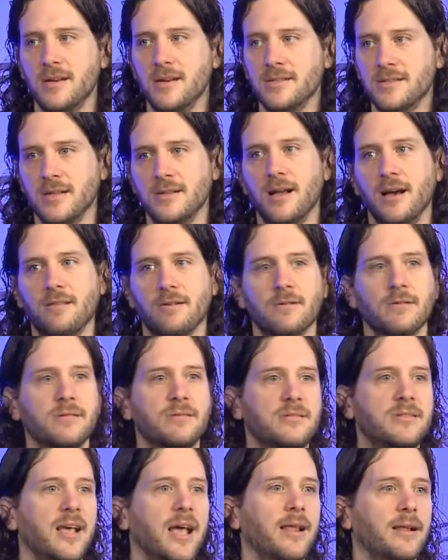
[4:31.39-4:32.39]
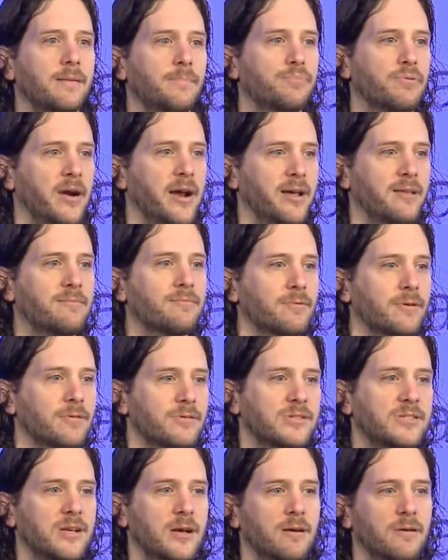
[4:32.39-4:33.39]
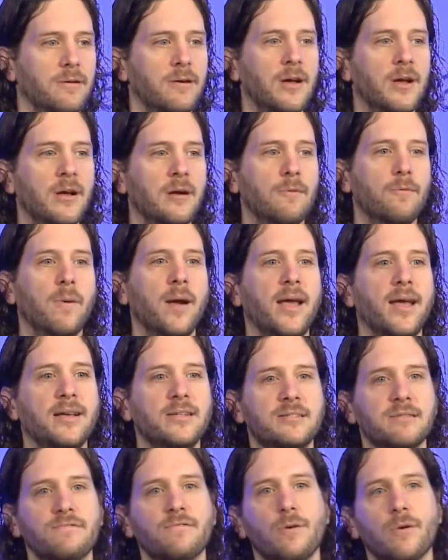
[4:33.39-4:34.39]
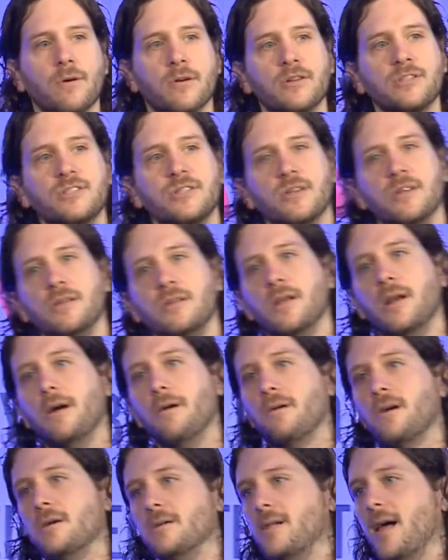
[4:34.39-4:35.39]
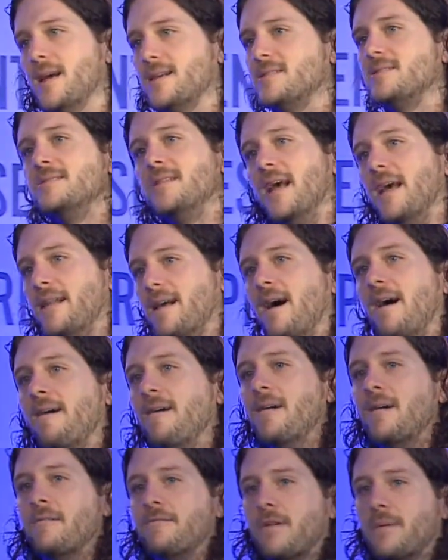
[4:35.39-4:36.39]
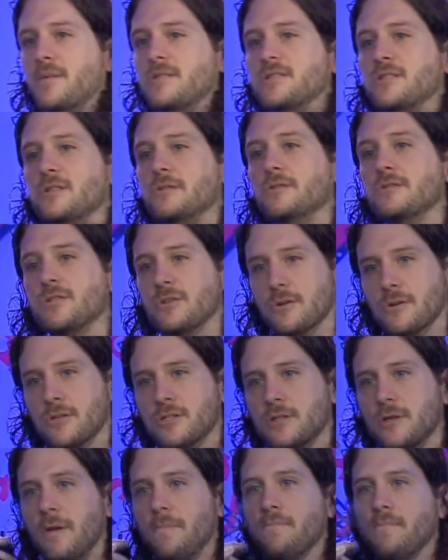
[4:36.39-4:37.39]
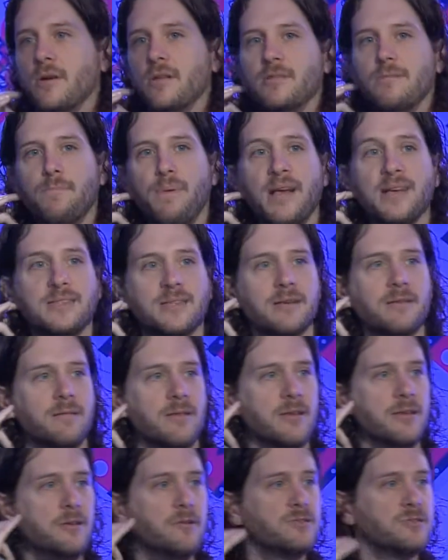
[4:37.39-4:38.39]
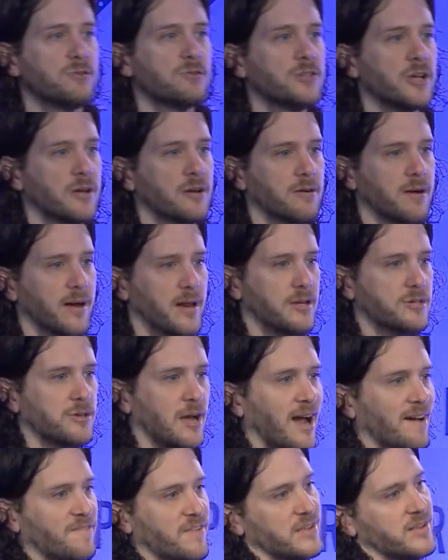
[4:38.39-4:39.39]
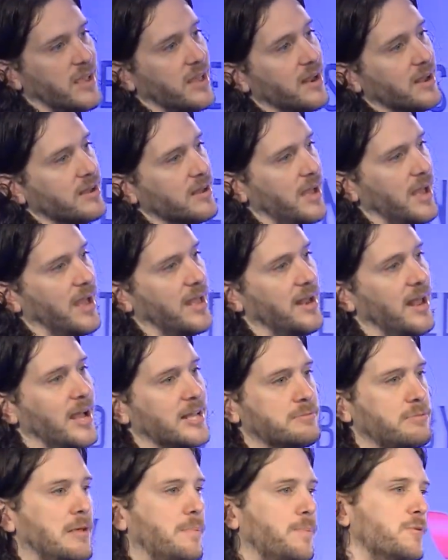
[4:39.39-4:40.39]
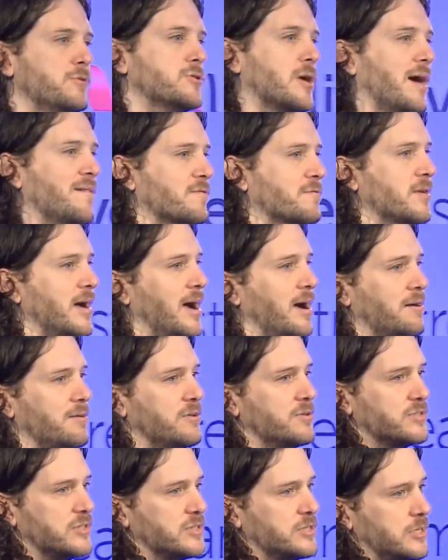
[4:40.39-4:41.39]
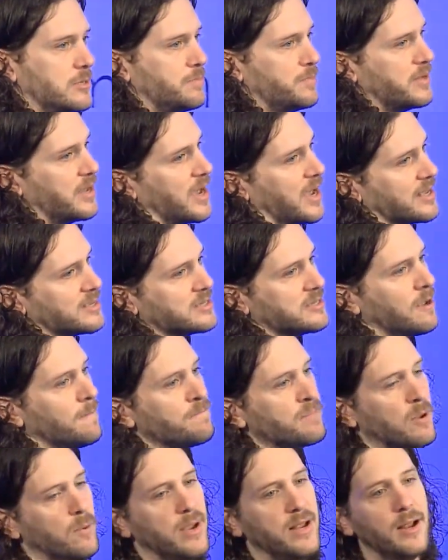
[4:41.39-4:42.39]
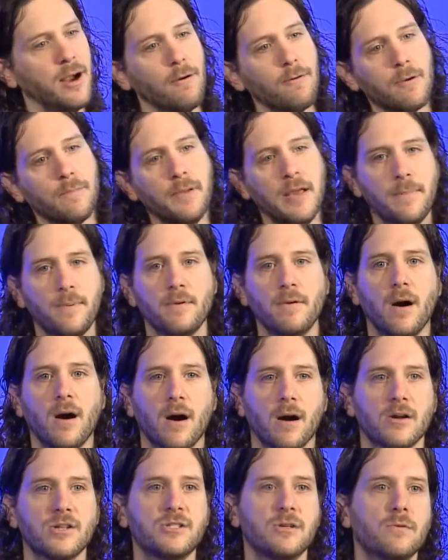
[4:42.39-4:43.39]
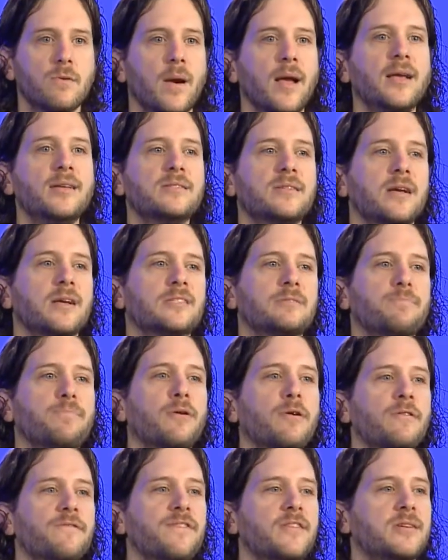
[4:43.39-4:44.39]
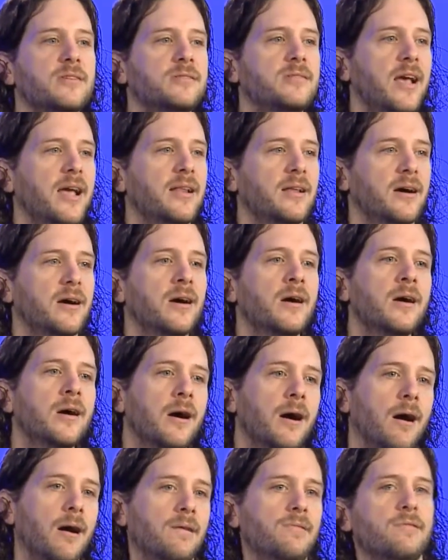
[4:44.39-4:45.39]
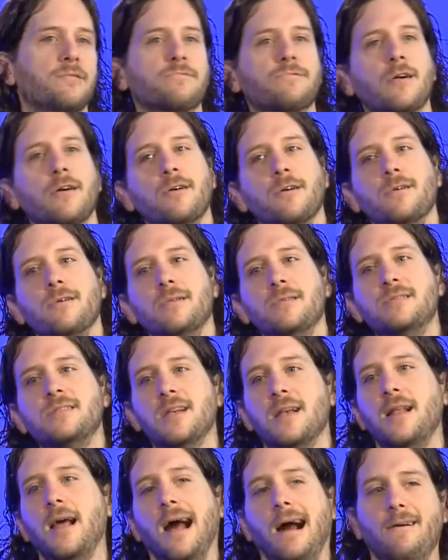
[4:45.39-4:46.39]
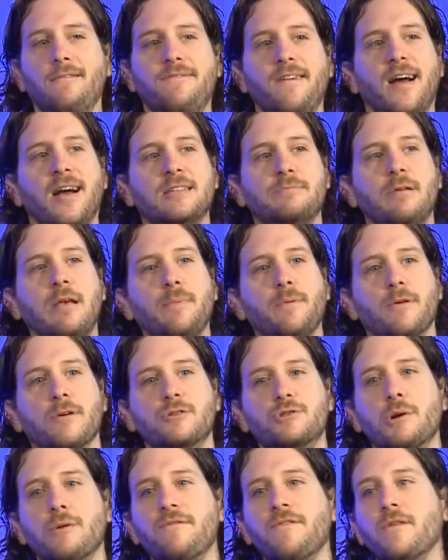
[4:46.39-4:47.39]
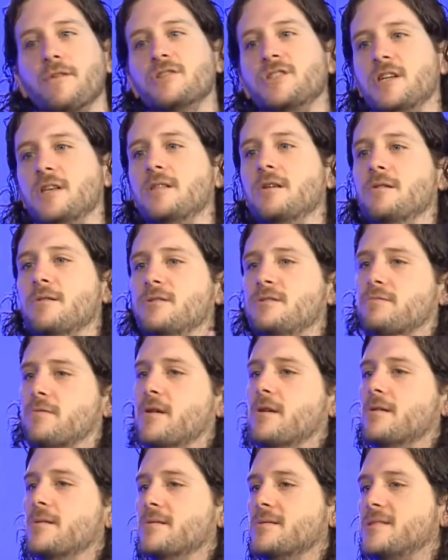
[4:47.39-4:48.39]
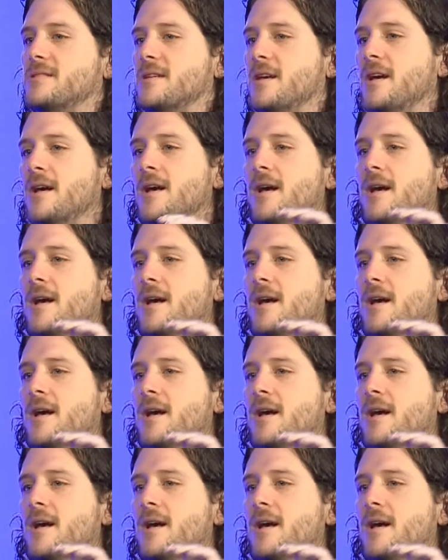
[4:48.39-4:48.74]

It's another data breakthrough. So Waze, of course, collects data from its users with basically user-generated traffic data. And as people drive around using GPS, we know where people are, so Waze gets perfect data on the roads and how fast people are traversing those roads.